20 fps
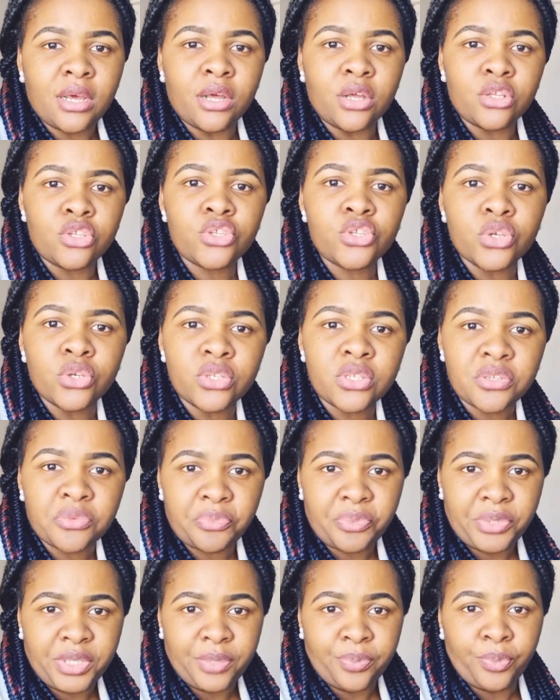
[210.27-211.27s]
certain
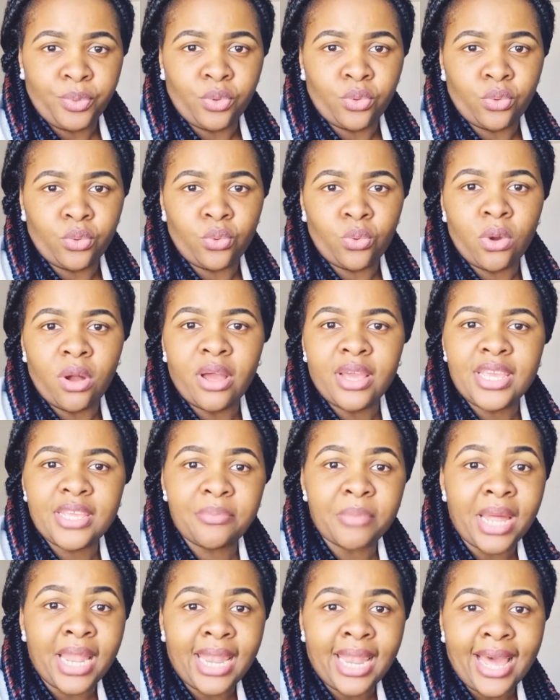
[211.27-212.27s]
people who are in
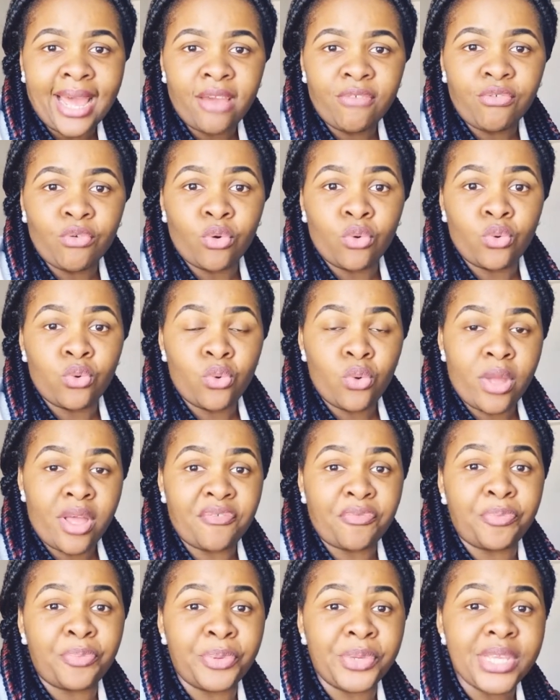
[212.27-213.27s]
my life or who have
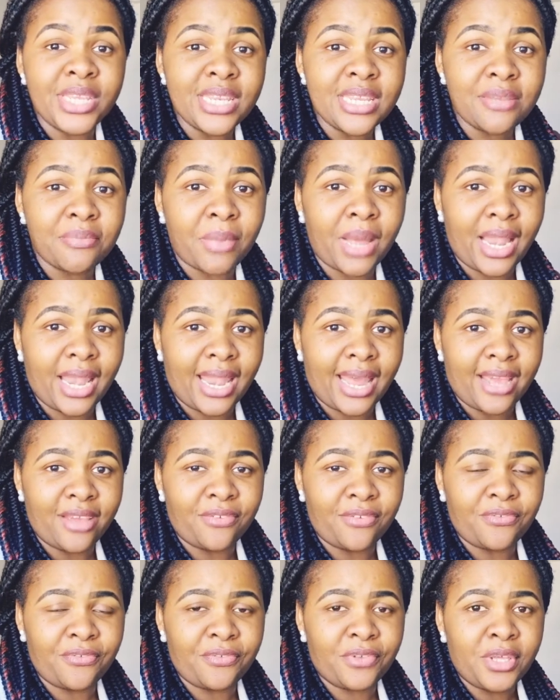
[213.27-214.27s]
been in my
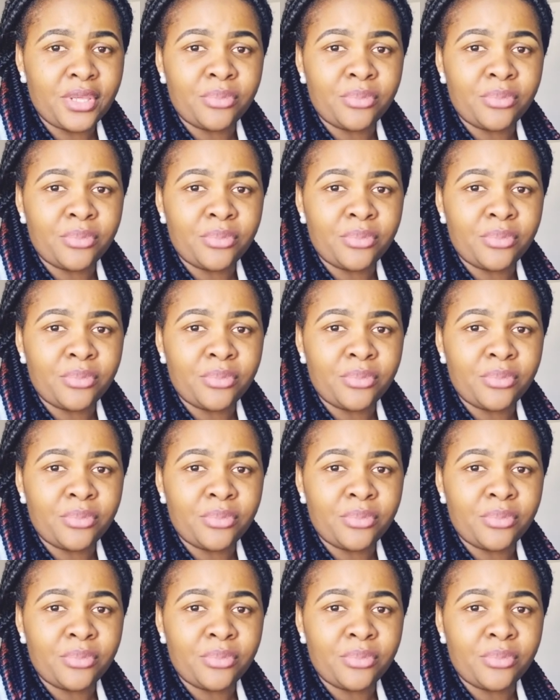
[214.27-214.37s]
life,